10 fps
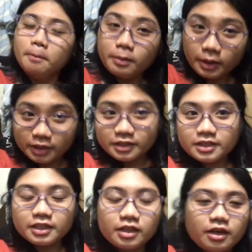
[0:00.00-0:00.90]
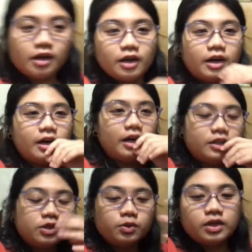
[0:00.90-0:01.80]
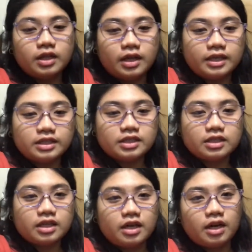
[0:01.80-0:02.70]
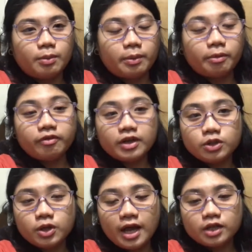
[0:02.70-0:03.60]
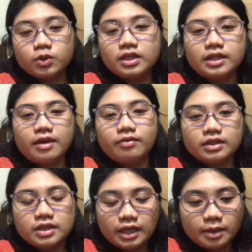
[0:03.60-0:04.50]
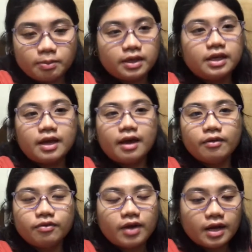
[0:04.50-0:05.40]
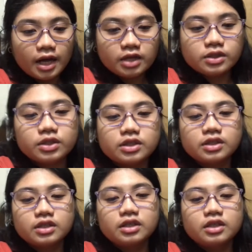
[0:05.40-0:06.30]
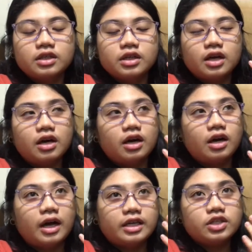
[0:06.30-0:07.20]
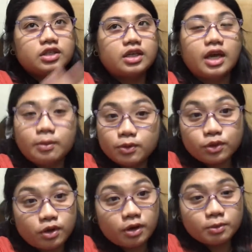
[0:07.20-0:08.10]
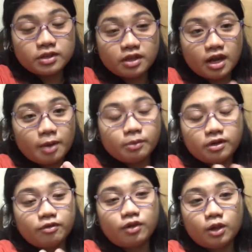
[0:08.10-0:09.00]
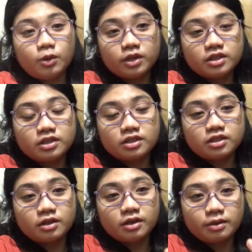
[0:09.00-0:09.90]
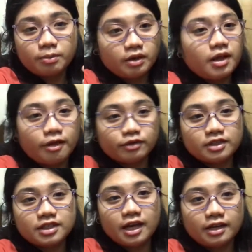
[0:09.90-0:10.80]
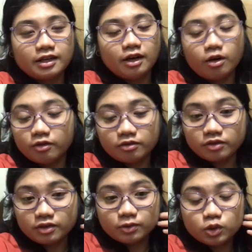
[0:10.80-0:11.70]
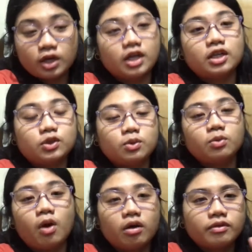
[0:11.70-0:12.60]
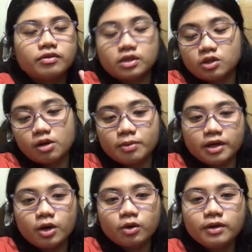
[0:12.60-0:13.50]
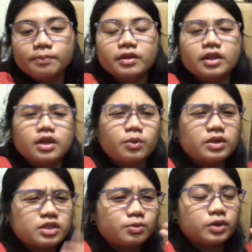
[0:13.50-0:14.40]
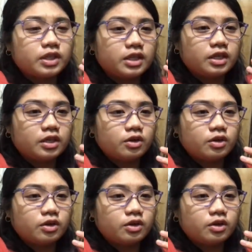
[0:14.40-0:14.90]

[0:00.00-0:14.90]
But I just realized our professor actually gave us like a PDF, and I just came to terms that I'm gonna follow his PDF instead of trying to do all of this on my own, which is pretty